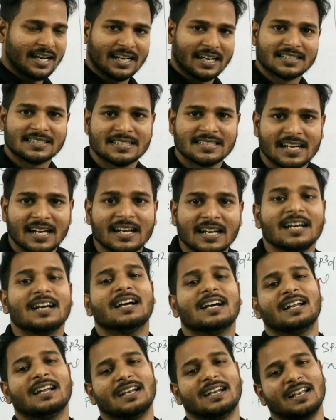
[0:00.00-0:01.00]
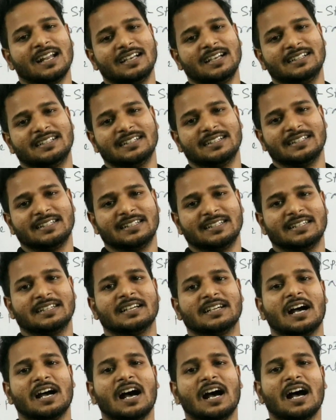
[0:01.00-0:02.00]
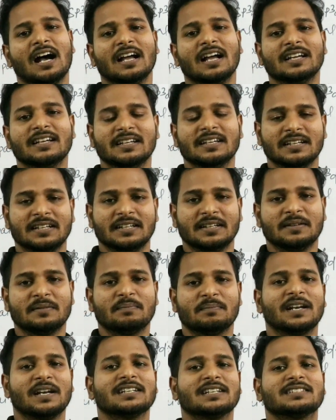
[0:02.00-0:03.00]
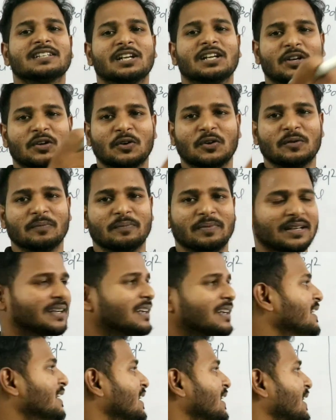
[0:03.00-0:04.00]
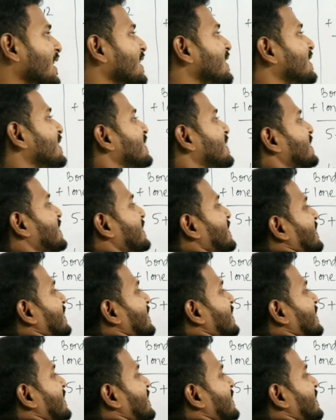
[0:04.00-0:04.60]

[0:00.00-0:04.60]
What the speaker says: and axial 90 degree. I placed a lone pair at